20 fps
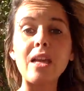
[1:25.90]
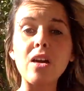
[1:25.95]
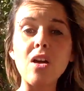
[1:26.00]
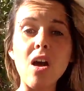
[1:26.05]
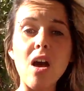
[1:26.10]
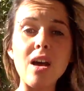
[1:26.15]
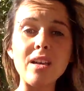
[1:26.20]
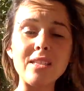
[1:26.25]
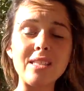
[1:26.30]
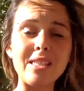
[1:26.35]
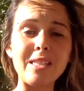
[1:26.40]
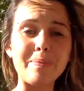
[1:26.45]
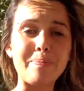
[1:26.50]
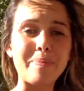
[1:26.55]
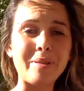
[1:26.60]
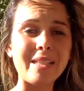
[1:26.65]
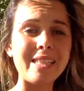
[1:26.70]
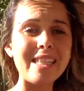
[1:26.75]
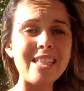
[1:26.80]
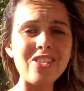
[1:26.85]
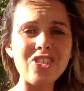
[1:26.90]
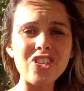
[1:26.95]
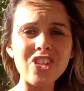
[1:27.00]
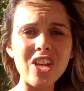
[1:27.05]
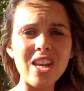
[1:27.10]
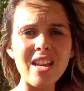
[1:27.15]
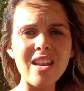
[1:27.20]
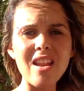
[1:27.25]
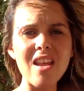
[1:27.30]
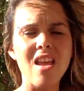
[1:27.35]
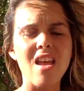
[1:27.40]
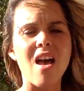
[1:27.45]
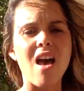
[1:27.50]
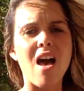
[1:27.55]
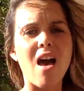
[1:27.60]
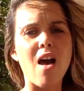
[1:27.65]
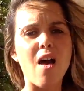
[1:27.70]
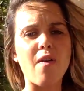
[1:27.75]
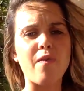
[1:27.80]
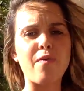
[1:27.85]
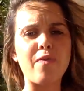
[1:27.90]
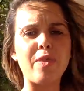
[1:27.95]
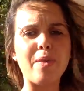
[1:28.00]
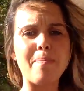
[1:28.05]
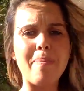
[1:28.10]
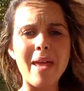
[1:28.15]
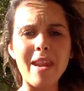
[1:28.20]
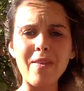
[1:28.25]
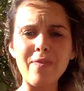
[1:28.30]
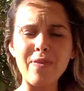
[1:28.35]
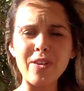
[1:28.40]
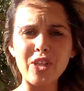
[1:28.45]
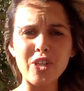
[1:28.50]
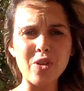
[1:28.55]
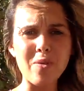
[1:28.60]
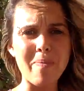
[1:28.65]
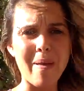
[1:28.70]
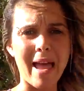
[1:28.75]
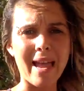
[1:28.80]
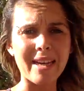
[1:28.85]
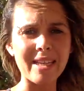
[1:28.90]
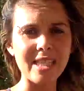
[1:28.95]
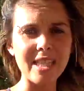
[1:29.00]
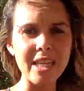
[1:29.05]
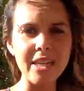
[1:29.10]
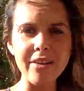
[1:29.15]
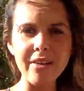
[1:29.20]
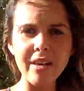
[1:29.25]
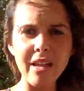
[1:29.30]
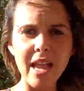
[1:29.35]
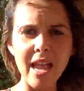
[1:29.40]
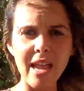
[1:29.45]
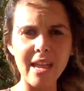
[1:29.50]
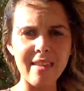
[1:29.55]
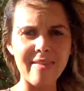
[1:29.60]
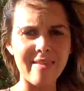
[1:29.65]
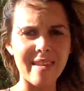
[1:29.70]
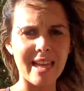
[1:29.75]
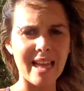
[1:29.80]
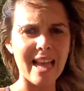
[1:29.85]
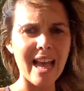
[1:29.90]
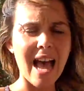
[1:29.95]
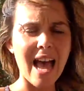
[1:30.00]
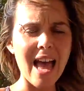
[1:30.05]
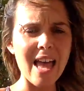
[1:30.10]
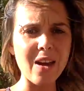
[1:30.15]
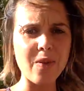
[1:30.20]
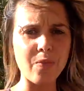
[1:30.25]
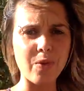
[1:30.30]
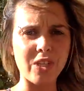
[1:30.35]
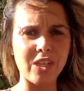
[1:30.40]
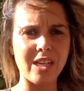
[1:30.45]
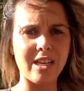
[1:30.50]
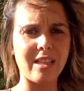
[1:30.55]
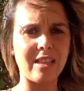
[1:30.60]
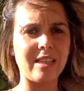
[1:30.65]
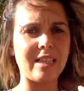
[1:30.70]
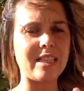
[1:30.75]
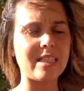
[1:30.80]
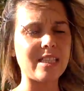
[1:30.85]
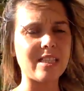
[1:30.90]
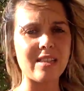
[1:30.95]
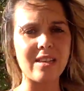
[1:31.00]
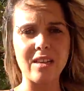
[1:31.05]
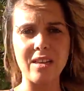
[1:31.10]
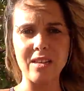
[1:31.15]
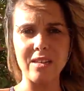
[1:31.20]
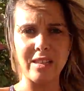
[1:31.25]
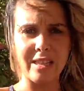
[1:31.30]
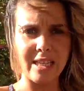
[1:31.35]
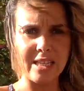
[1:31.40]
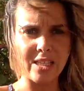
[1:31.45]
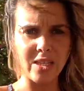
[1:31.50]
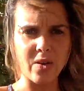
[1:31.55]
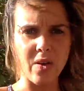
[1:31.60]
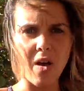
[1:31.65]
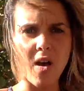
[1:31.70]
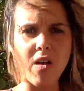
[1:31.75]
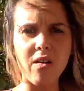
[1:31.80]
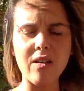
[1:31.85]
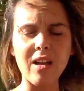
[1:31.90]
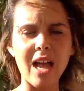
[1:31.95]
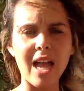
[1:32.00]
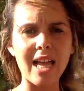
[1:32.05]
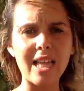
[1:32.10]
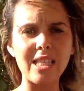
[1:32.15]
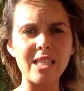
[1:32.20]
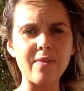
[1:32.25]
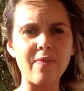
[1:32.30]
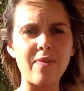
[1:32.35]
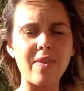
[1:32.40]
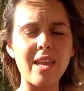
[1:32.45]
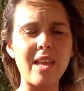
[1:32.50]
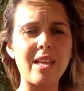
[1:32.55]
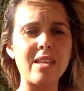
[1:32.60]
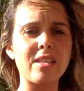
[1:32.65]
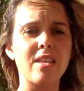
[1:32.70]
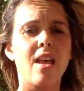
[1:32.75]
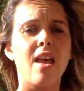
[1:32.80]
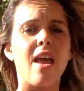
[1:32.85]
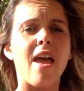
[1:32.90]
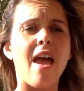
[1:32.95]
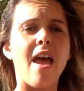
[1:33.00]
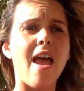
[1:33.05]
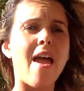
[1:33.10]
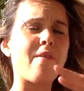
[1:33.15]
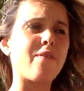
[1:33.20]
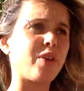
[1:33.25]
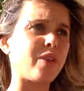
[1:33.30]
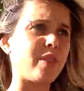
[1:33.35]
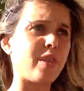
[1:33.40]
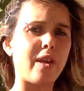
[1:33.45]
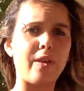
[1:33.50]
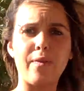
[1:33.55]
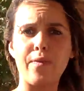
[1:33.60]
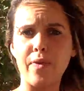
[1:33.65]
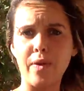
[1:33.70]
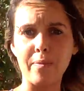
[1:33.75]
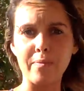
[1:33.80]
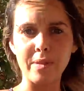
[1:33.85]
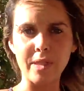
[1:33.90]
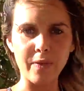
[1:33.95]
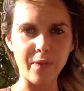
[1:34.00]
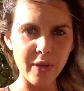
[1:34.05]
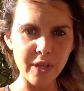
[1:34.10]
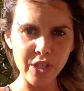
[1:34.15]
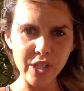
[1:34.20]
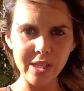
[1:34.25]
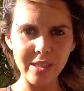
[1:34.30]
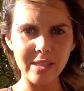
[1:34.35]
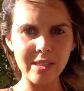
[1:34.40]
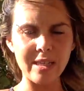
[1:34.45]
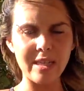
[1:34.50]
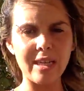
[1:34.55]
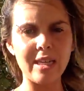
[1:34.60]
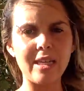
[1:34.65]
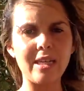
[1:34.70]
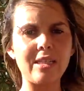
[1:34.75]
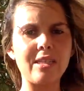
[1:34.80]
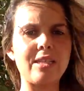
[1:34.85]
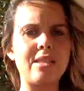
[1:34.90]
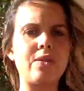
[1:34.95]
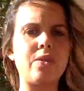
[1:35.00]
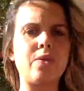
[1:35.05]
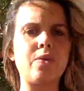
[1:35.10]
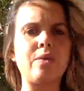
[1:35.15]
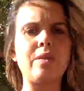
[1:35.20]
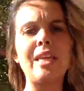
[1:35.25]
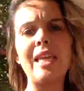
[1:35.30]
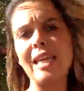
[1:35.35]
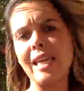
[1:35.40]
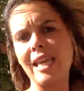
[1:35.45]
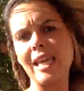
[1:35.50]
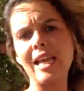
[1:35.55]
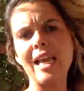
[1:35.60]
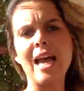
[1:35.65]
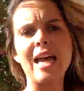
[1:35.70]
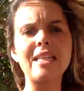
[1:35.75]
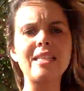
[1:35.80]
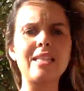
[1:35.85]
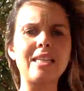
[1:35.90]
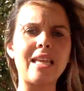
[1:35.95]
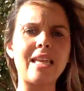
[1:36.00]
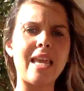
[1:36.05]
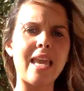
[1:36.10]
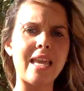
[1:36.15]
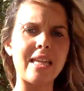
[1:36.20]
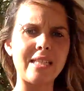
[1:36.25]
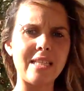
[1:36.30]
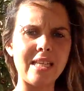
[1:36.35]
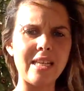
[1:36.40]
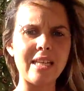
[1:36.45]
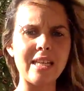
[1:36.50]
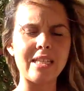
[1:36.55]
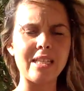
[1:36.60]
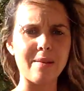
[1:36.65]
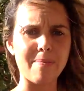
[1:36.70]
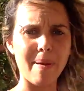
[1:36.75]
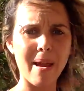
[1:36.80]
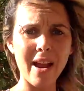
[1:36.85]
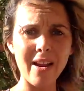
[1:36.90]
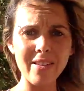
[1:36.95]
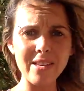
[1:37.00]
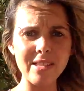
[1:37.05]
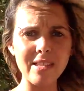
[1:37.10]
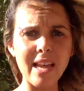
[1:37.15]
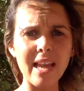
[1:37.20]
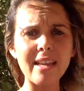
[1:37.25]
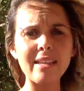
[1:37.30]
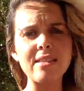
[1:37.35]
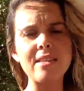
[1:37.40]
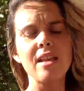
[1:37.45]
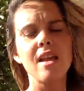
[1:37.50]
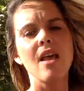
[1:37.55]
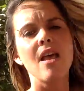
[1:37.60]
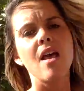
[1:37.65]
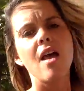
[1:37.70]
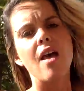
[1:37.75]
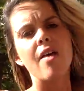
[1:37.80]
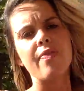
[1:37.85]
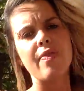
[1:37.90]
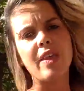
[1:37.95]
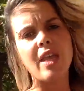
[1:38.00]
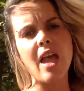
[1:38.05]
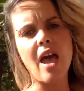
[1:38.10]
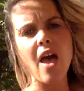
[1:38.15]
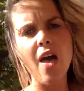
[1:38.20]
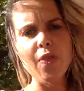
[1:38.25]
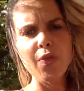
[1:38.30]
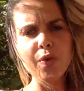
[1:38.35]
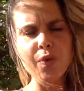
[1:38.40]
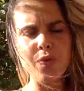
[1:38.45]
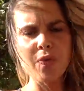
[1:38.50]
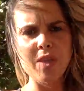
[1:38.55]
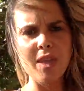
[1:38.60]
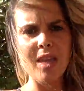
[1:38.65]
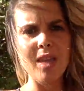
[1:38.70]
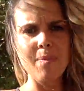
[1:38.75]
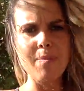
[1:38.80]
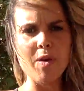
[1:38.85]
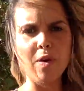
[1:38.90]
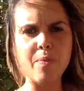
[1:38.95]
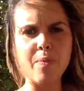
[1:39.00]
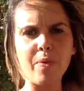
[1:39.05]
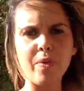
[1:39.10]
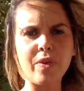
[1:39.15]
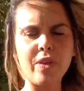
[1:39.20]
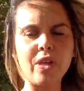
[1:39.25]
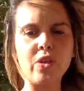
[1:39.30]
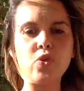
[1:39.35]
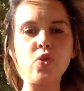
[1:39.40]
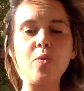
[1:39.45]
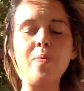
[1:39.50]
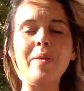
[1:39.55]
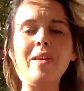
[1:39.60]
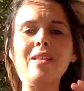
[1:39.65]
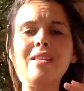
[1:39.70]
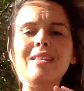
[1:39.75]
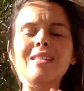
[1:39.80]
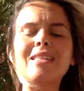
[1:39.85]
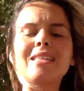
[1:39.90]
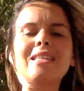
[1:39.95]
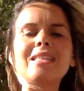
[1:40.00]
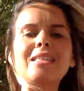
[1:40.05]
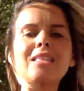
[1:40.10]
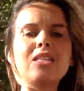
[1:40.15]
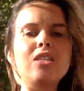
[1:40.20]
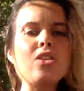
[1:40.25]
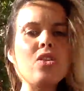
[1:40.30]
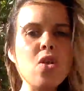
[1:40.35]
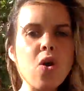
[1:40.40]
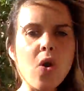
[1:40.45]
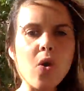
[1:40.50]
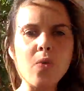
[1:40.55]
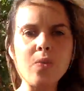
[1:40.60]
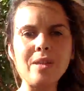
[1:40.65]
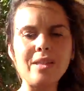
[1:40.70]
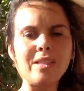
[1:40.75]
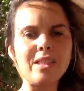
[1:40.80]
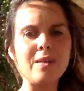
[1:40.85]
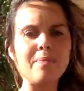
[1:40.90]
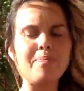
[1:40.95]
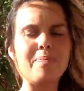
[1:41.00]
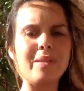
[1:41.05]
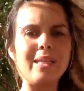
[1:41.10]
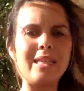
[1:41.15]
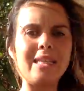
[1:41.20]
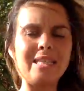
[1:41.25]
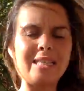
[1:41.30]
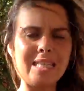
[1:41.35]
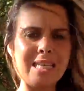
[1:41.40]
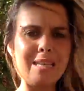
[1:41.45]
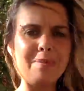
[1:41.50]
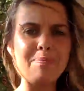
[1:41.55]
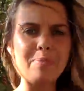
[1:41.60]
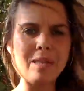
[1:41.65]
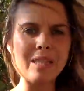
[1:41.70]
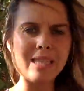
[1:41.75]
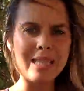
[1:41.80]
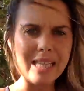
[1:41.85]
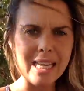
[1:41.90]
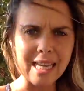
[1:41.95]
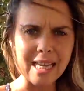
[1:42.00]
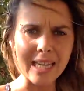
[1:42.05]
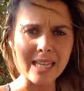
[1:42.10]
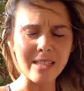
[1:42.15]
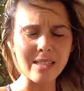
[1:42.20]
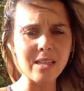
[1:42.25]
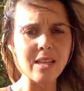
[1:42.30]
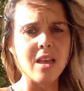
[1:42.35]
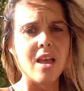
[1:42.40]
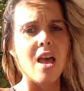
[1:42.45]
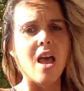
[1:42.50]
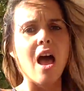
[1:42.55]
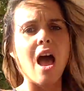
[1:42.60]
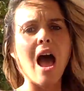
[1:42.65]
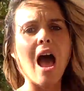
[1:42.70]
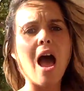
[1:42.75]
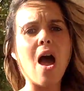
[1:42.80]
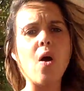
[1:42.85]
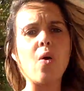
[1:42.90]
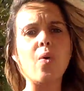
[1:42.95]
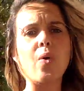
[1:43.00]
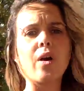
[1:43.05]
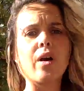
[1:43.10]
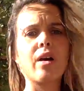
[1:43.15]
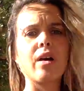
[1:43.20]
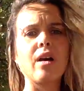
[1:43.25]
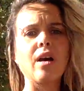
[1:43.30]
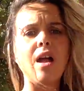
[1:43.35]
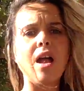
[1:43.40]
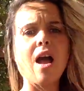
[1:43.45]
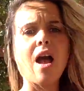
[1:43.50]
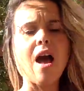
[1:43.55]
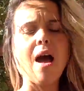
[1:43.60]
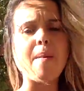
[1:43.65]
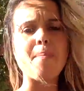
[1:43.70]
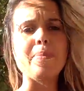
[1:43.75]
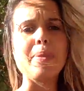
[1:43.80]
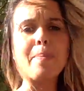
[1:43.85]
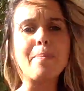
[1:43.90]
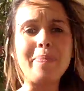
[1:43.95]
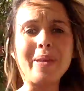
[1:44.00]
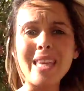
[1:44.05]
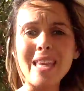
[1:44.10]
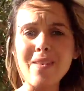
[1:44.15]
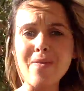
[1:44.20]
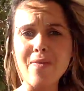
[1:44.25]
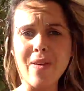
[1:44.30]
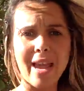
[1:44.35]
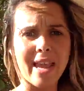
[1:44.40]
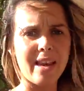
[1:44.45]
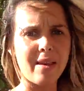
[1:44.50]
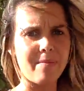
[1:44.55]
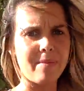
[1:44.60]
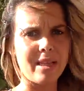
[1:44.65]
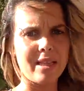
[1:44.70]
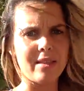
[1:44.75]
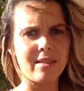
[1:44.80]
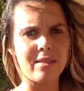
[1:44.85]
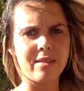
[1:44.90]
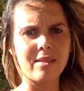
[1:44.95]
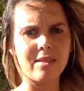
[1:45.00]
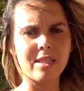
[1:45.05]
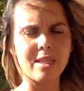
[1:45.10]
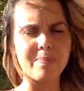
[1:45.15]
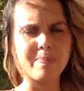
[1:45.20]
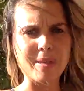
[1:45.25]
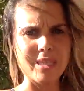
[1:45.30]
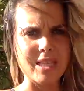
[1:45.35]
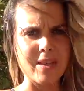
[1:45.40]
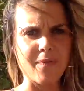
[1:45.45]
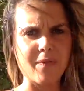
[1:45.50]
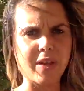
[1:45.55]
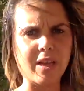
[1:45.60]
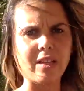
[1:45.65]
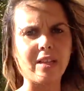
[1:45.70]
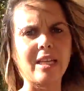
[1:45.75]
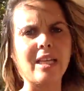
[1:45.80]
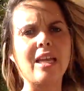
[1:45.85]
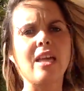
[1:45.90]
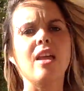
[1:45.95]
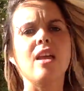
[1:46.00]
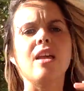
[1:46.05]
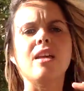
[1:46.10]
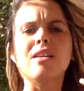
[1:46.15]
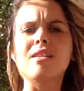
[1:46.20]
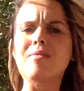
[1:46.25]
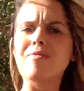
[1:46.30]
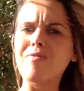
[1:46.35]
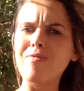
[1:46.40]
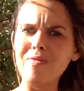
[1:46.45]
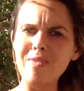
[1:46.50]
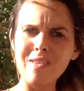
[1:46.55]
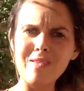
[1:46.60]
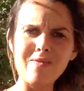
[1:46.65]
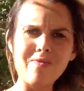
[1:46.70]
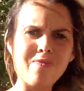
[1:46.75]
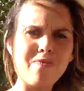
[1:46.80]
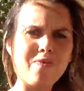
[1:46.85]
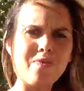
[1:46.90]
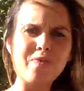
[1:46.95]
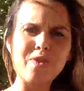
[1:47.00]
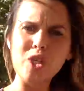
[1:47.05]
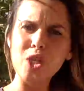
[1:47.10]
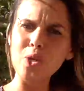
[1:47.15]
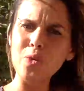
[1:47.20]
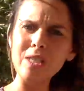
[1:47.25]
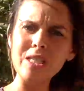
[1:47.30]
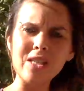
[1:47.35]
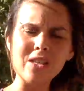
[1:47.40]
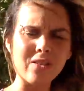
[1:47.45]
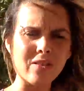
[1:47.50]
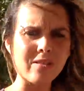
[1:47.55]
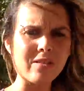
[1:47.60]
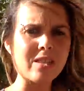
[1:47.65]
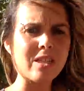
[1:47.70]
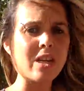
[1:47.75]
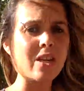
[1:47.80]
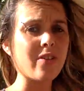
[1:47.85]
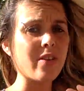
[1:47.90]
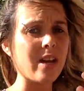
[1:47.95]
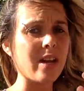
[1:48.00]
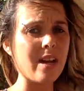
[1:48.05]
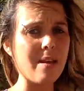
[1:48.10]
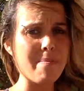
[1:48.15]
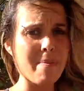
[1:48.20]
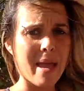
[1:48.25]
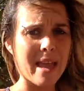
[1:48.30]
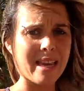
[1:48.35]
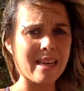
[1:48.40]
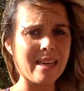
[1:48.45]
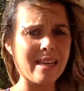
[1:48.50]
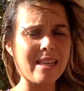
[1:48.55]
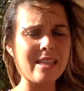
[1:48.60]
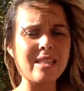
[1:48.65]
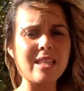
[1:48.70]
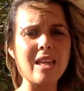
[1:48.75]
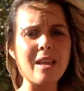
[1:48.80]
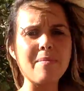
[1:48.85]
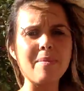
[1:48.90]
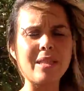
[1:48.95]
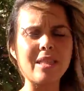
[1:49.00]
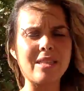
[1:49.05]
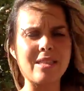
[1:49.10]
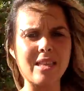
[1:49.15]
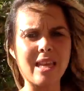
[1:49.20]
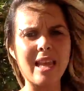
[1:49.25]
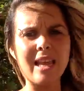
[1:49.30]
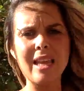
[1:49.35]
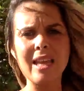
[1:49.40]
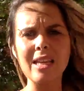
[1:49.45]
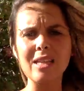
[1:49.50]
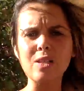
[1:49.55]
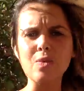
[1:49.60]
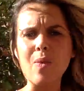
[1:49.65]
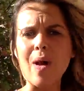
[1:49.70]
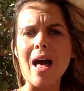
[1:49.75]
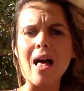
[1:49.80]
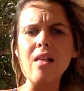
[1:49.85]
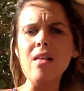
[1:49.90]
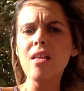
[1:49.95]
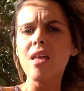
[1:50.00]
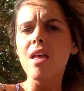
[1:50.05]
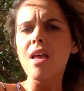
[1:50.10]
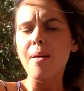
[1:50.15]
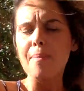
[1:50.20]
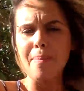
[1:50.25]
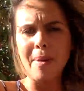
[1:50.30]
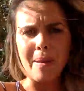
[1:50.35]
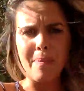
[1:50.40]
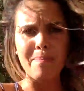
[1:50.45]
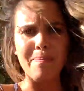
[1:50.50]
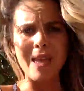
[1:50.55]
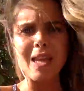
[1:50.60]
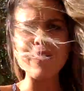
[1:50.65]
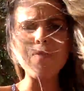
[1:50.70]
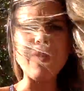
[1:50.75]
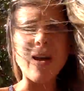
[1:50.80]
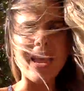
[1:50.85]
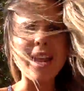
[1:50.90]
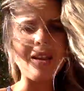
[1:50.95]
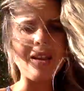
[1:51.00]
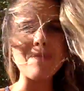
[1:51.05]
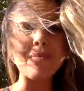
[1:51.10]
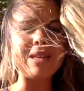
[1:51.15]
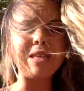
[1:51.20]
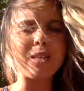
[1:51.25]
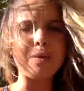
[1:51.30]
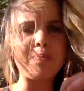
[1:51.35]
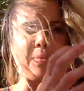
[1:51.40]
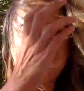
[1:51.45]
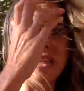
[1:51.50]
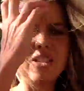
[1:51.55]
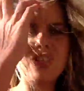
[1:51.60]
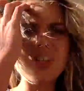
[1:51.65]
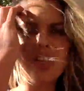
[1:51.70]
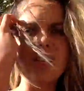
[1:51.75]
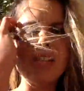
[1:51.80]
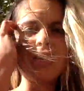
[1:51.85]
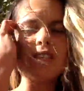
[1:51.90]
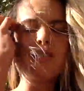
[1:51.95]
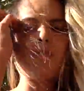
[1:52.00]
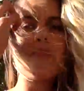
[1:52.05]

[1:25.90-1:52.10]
cause depletion of the beneficial bacteria in the gut, which can lead to all kinds of things, everything from deficiencies to leaky gut to candida to parasites. The other thing about birth control pill is it is known to deplete our B vitamins specifically. To a certain degree, magnesium and zinc as well, but B vitamin depletion is